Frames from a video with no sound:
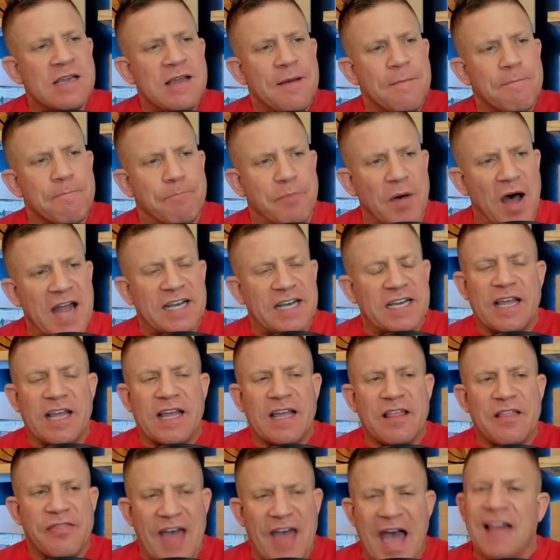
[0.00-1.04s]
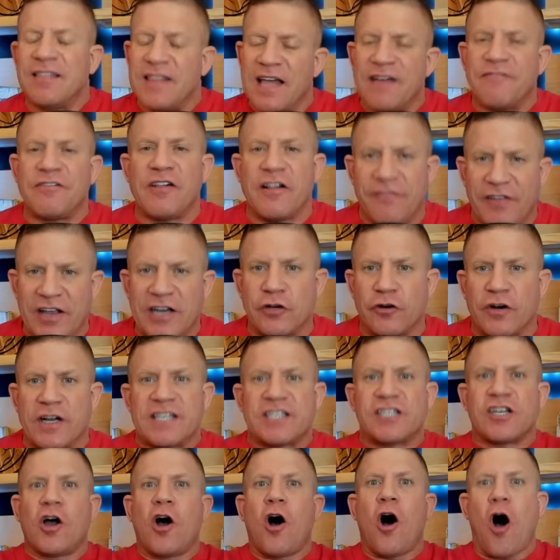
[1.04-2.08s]
But that level of
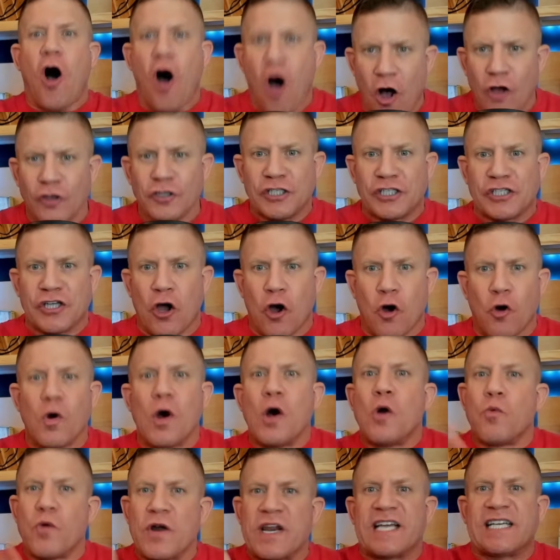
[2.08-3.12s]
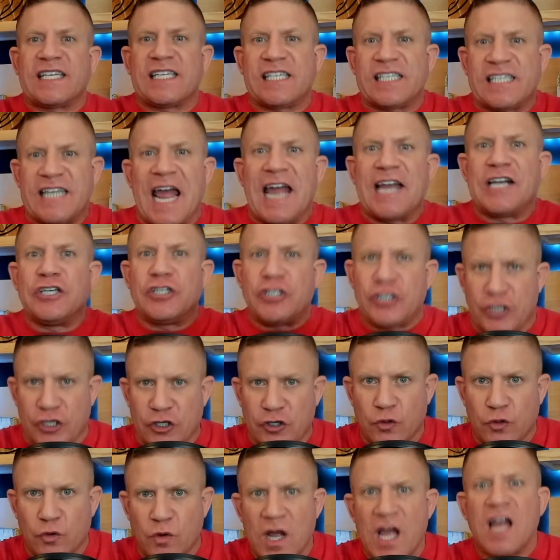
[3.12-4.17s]
ignorance also would extend
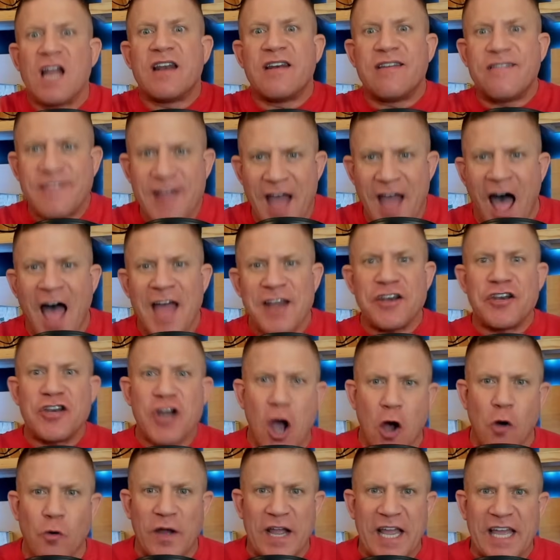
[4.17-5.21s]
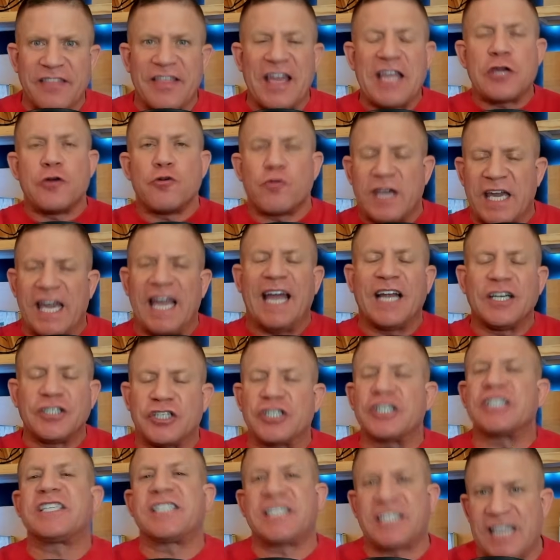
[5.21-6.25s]
to not knowing that you can't
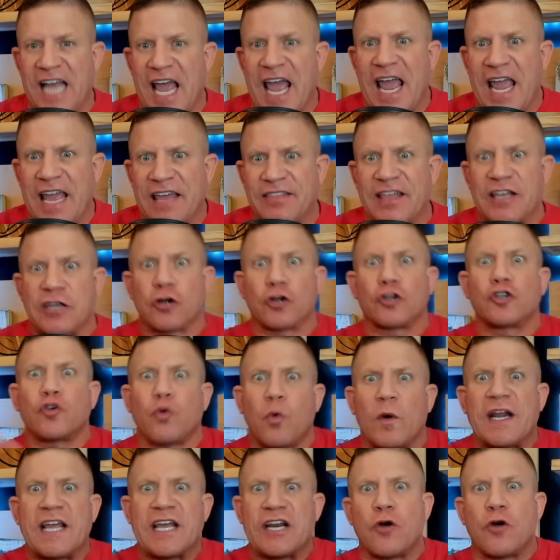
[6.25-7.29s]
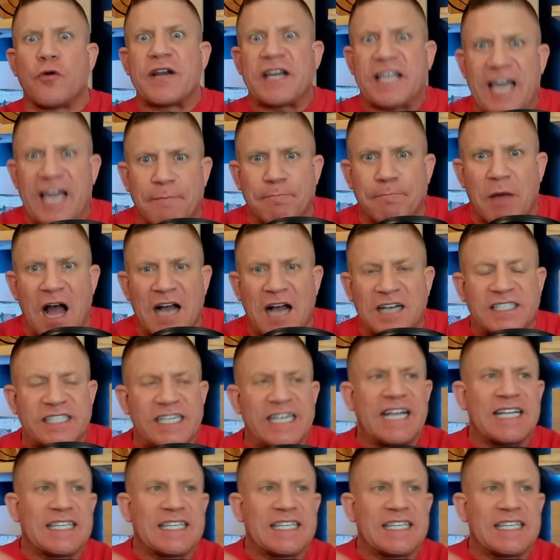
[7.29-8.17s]
just say that you're 20-0 in kickboxing